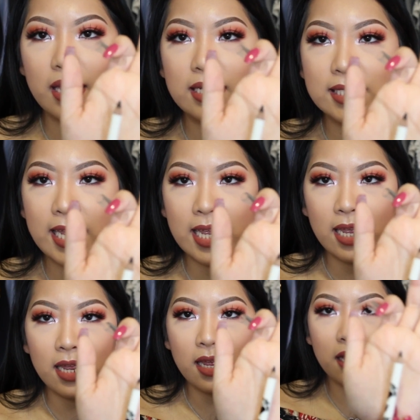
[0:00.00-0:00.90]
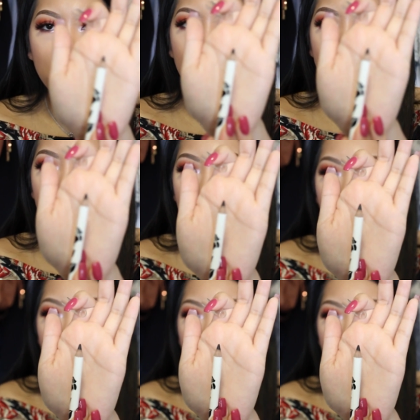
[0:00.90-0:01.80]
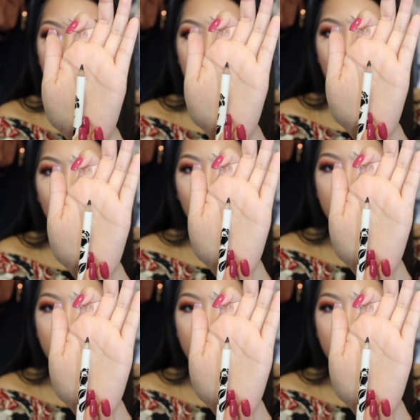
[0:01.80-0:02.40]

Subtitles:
It's a kohl